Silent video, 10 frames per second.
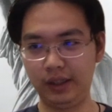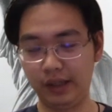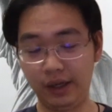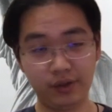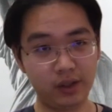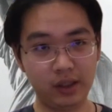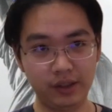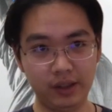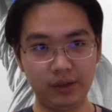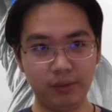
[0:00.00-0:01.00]
in Asia.
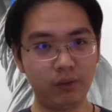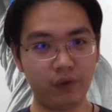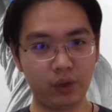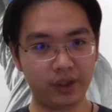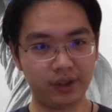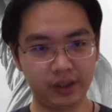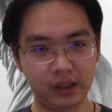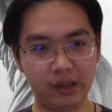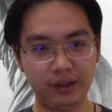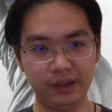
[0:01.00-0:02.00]
They're focusing
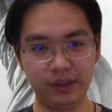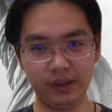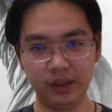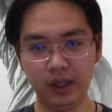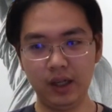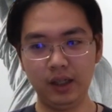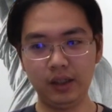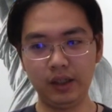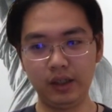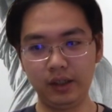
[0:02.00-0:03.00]
on the
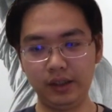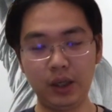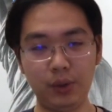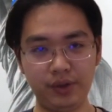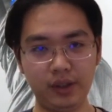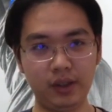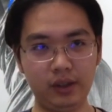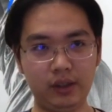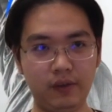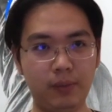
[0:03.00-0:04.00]
uh, ecos-
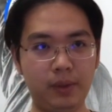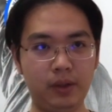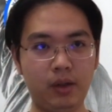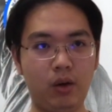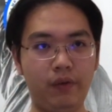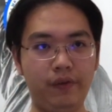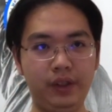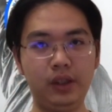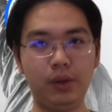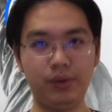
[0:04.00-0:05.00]
uh, development of
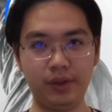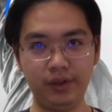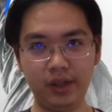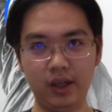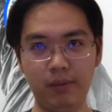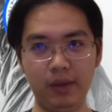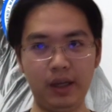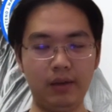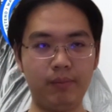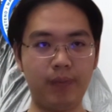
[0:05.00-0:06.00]
ecosystem
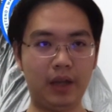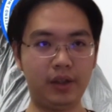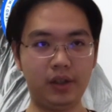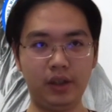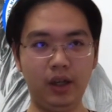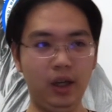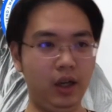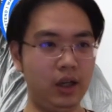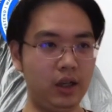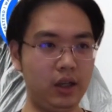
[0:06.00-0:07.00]
and better
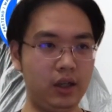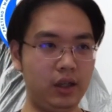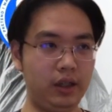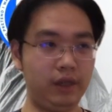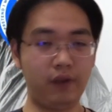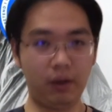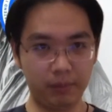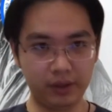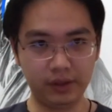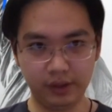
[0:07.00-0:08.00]
uh,
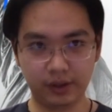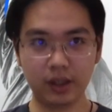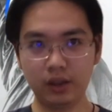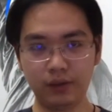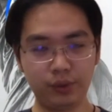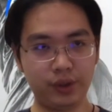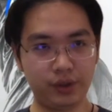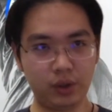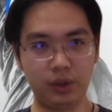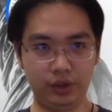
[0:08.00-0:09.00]
environment, these kind of
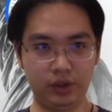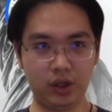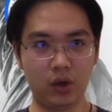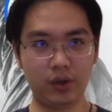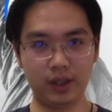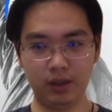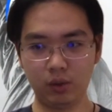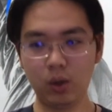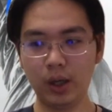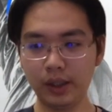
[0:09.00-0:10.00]
traditional NGO. And
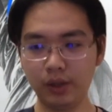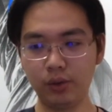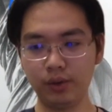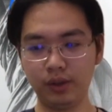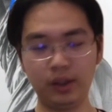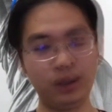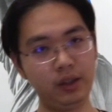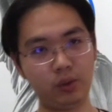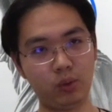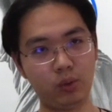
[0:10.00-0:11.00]
they're quite interested
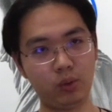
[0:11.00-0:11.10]
in